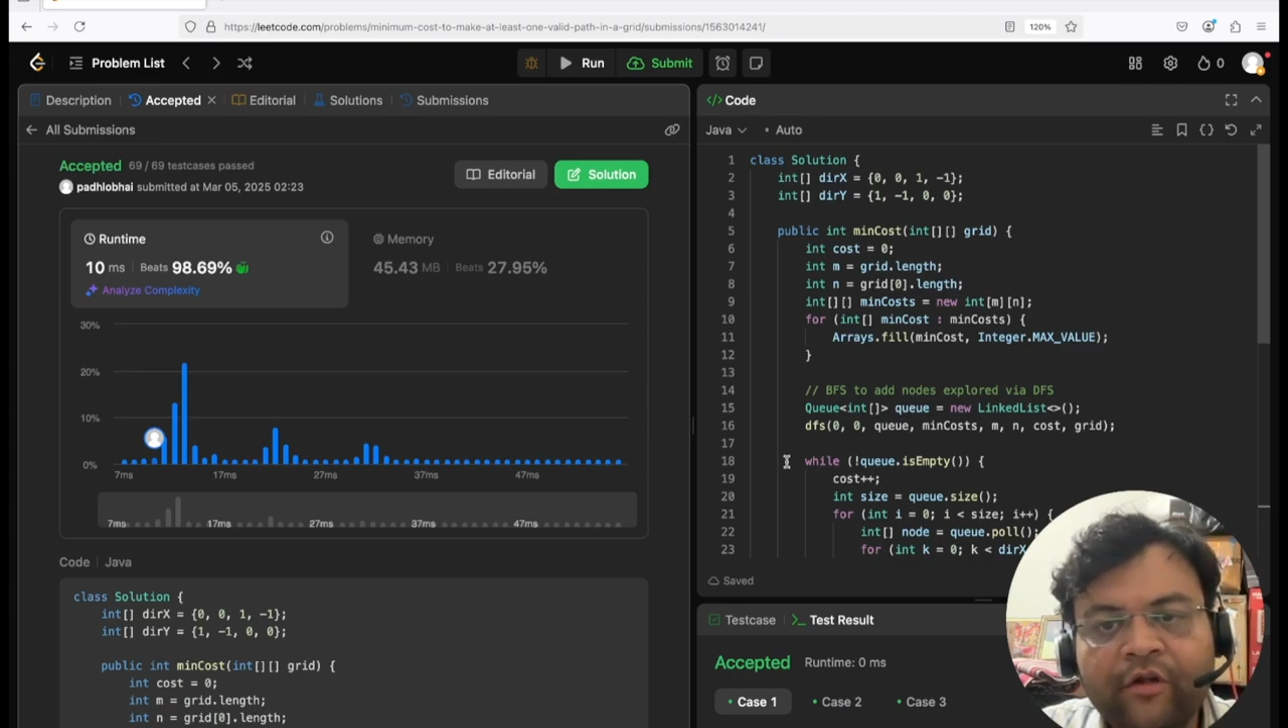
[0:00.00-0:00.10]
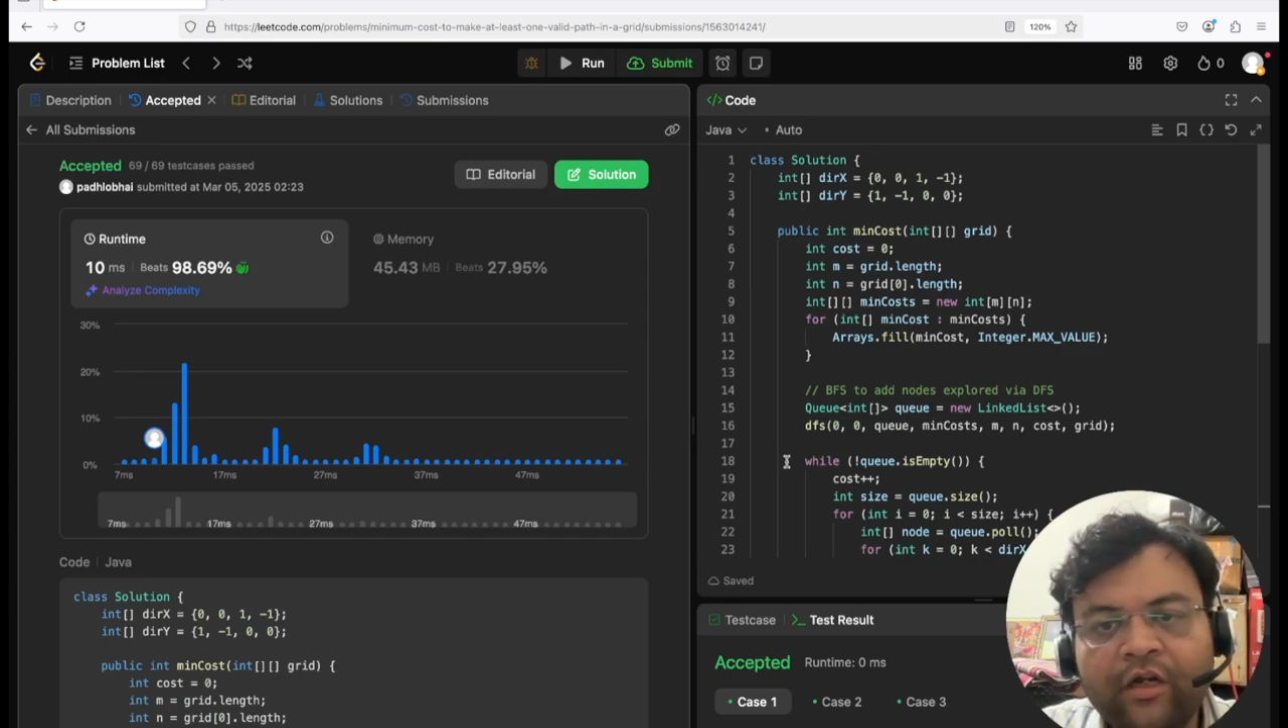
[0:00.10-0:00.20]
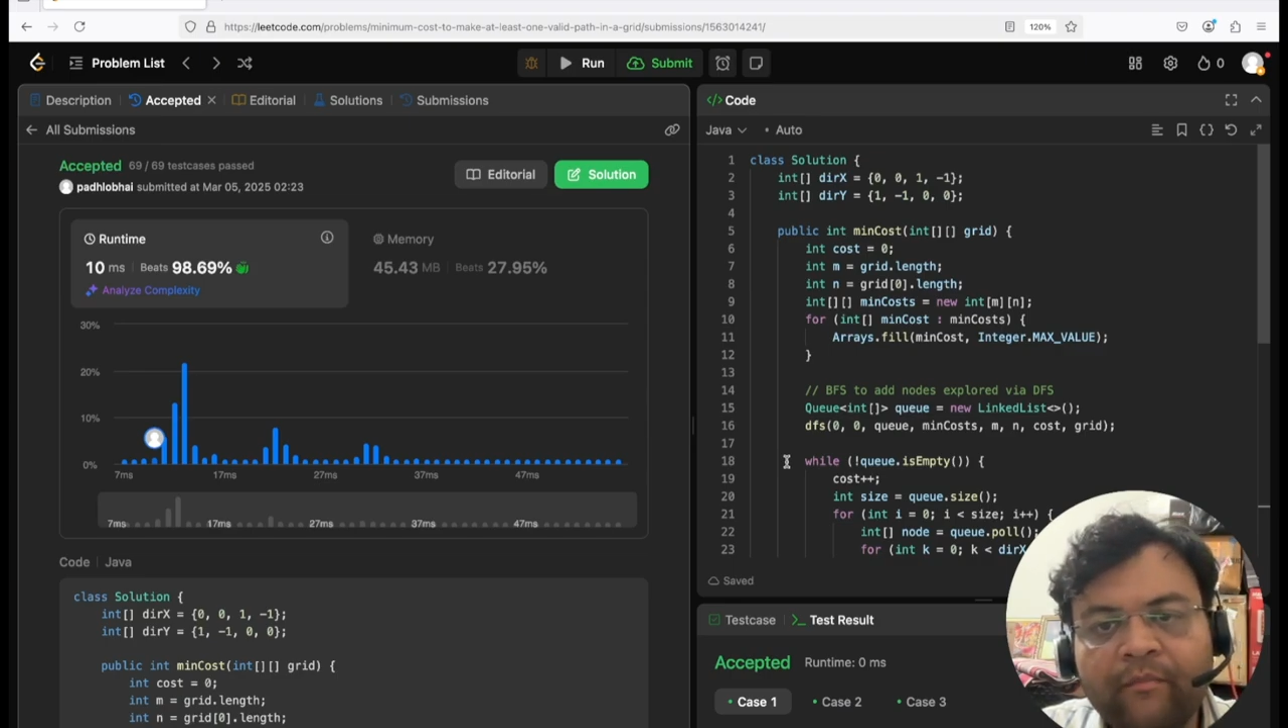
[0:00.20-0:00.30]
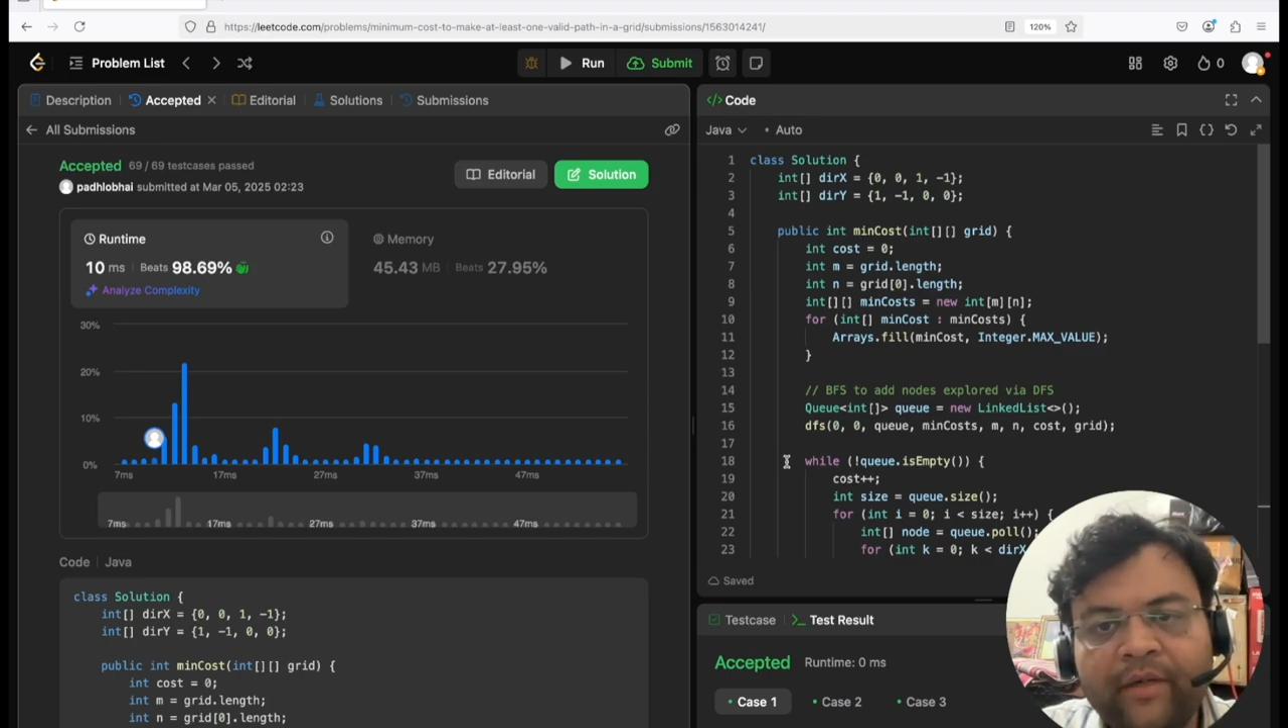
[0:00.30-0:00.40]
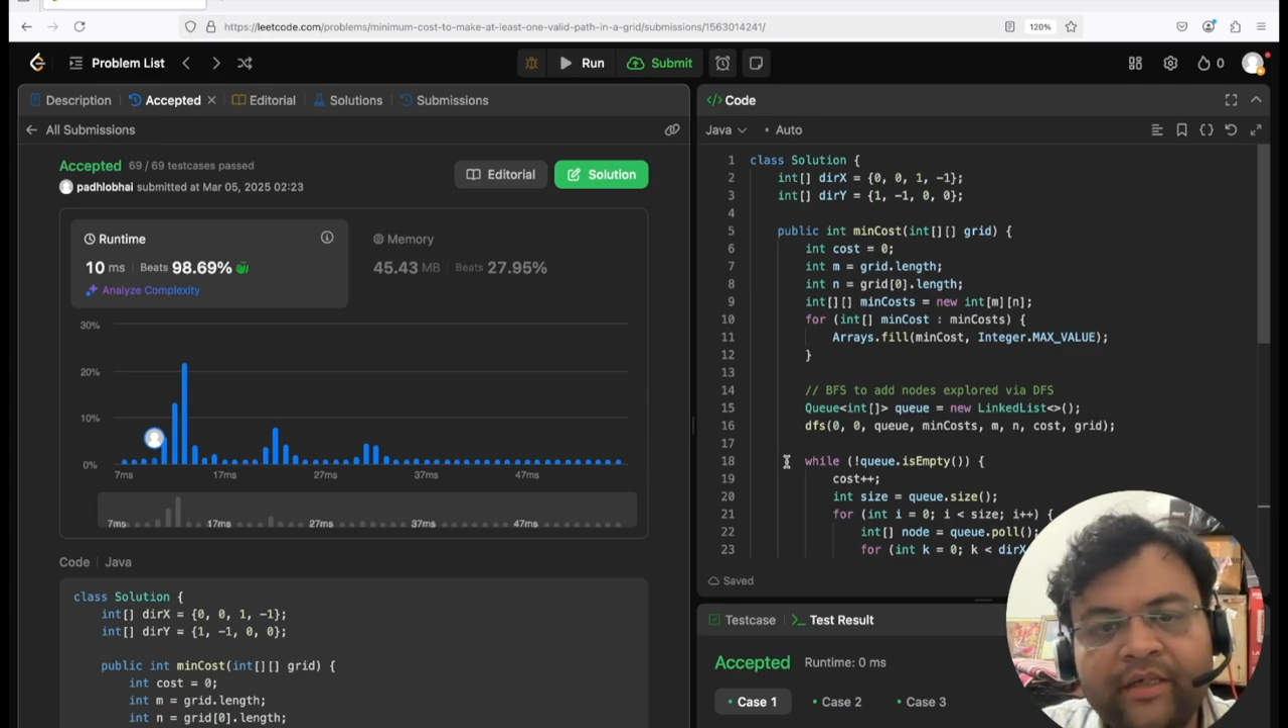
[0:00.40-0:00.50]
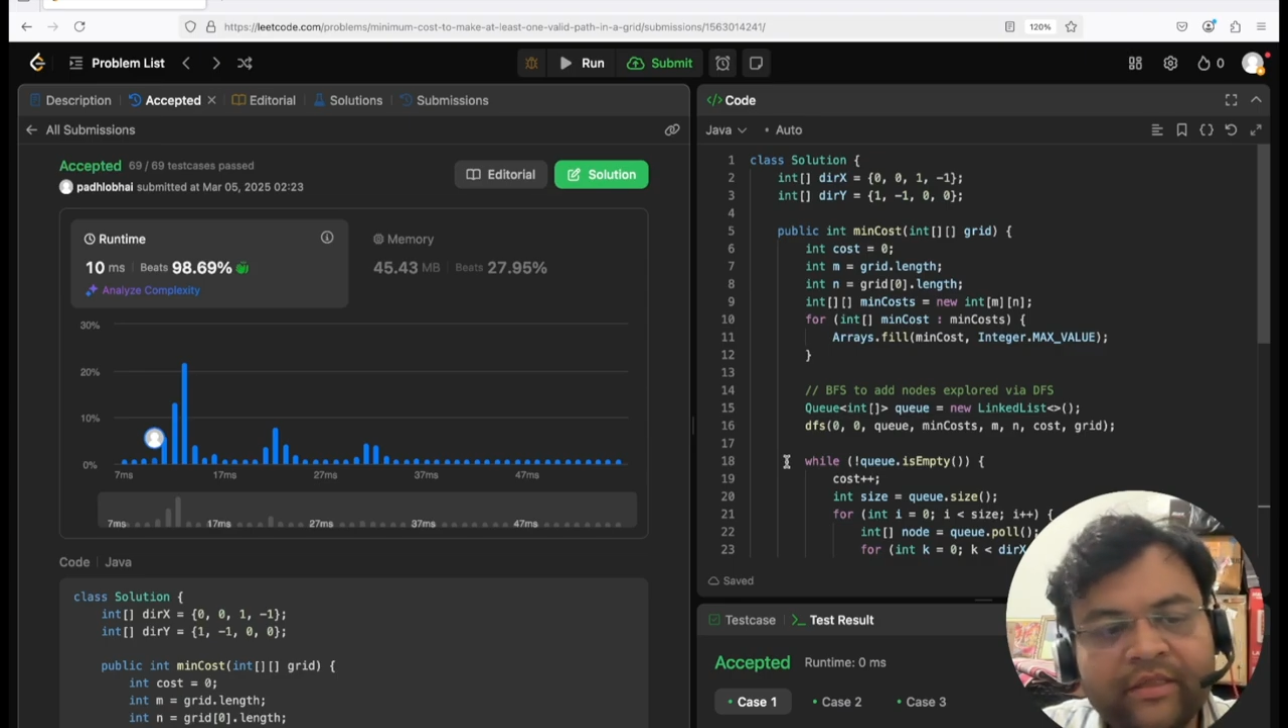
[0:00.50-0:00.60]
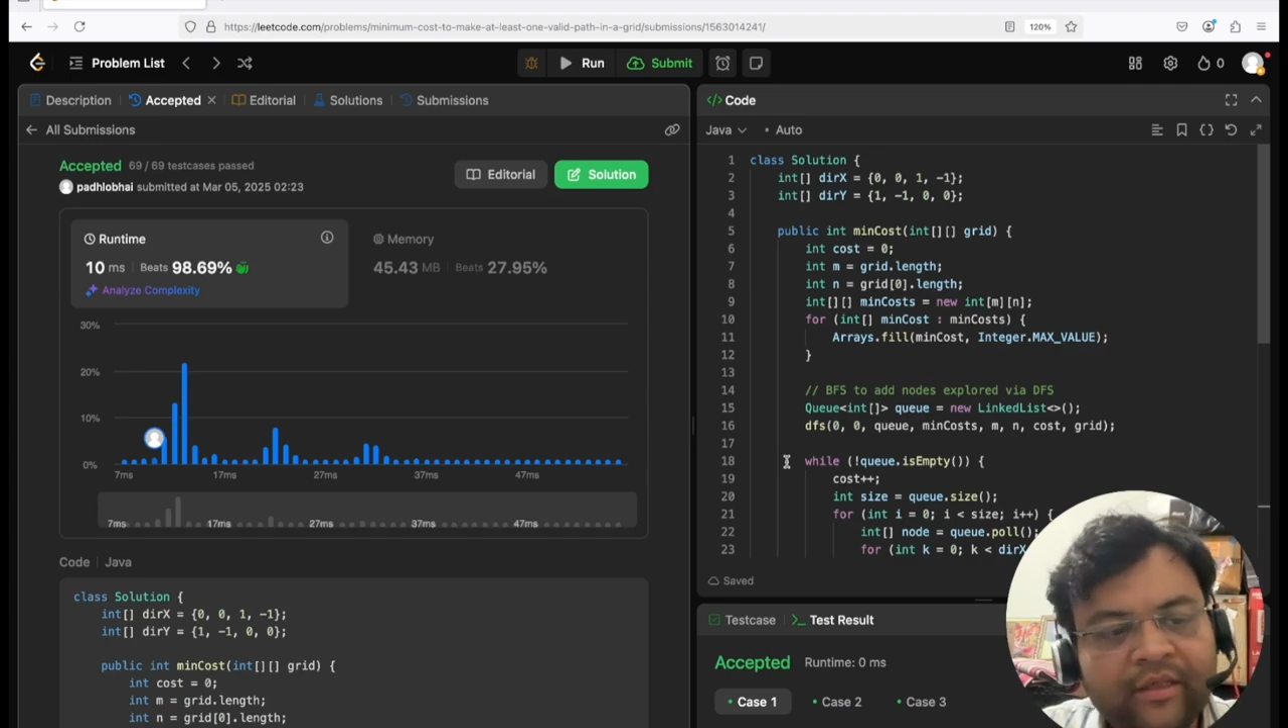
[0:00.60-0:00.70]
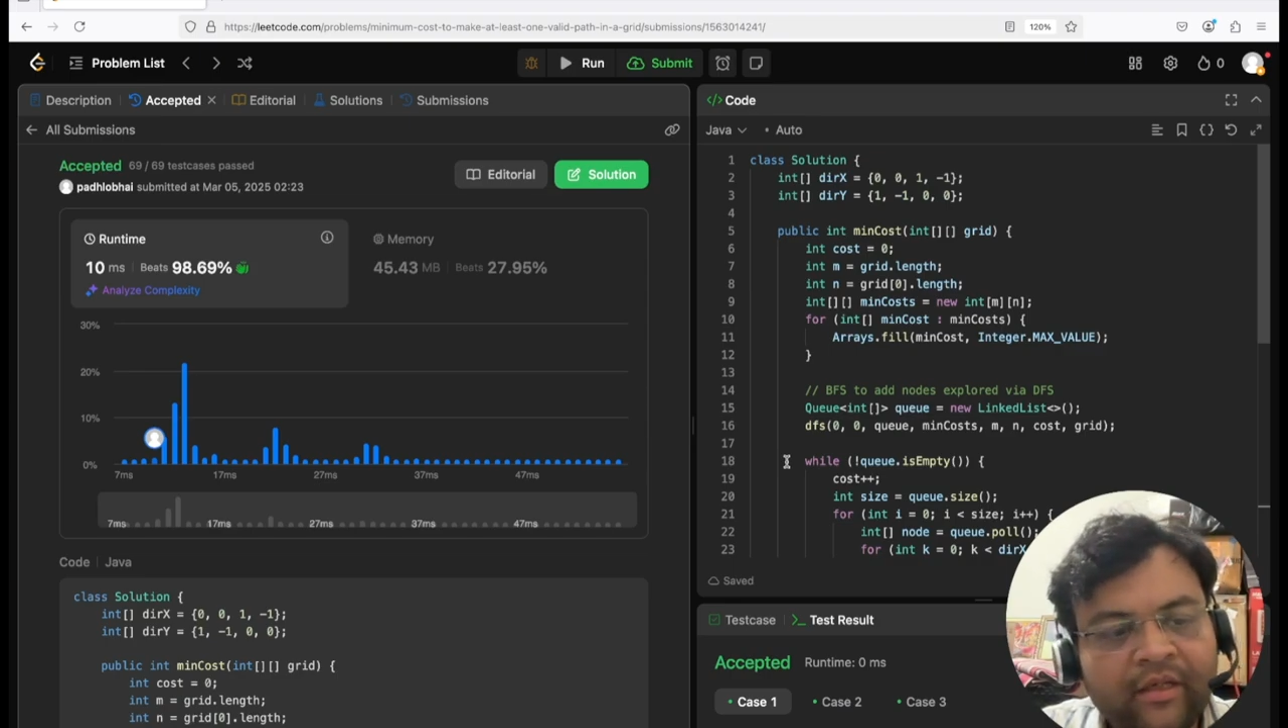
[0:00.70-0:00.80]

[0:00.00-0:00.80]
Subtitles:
comments